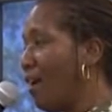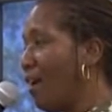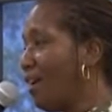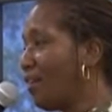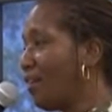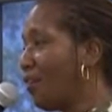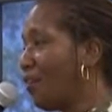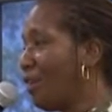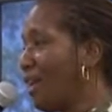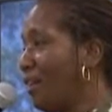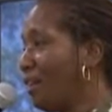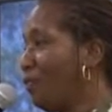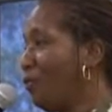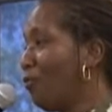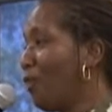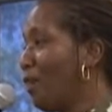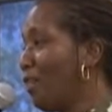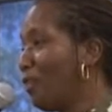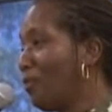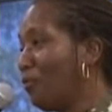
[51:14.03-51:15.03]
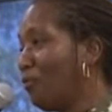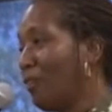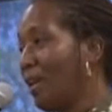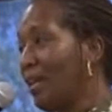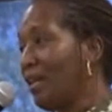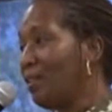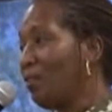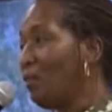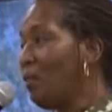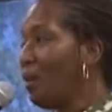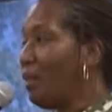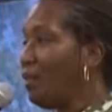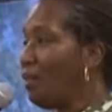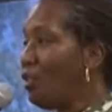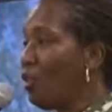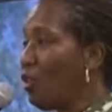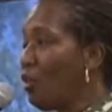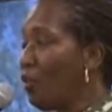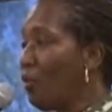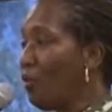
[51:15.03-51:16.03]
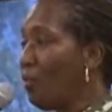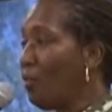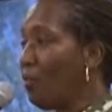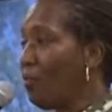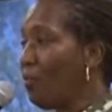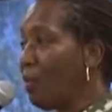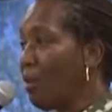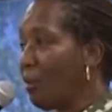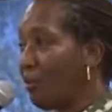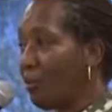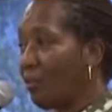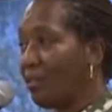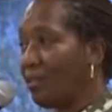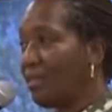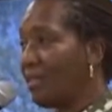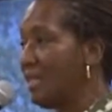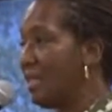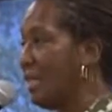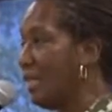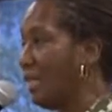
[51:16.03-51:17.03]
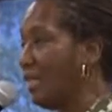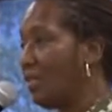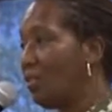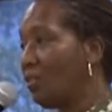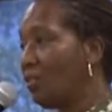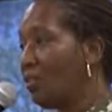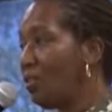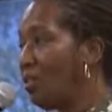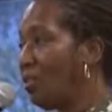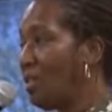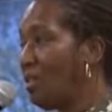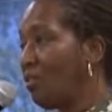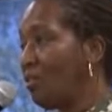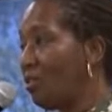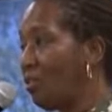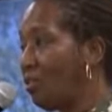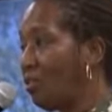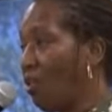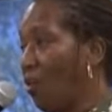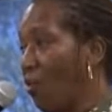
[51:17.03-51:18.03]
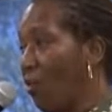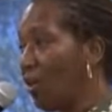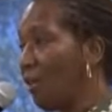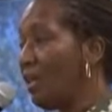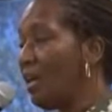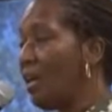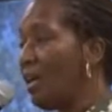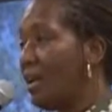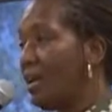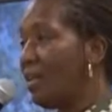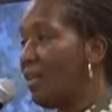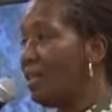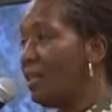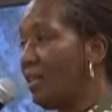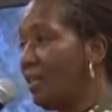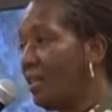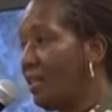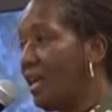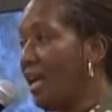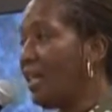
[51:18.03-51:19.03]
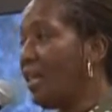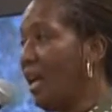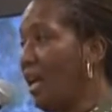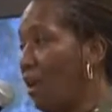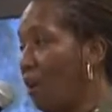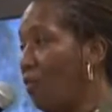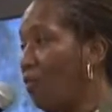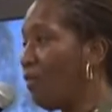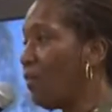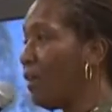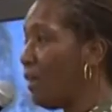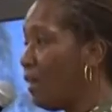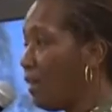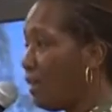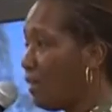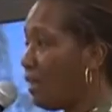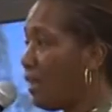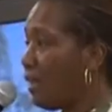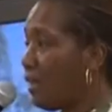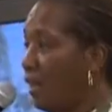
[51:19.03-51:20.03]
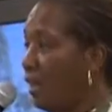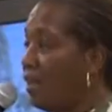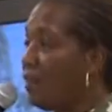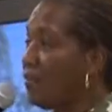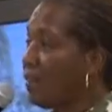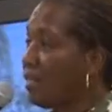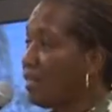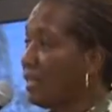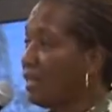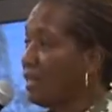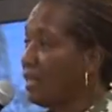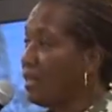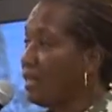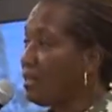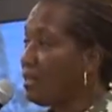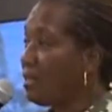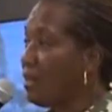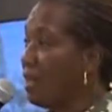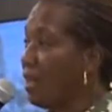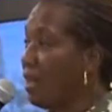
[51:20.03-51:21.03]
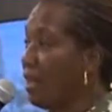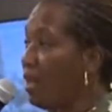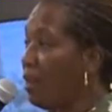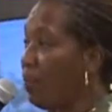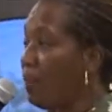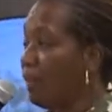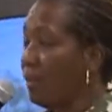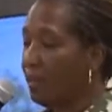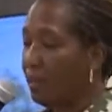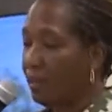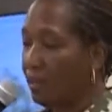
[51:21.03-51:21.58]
I still like the face-to-face, -face, but you know we're seeing and it's showing that the telehealth telehealth is, is uh, helping.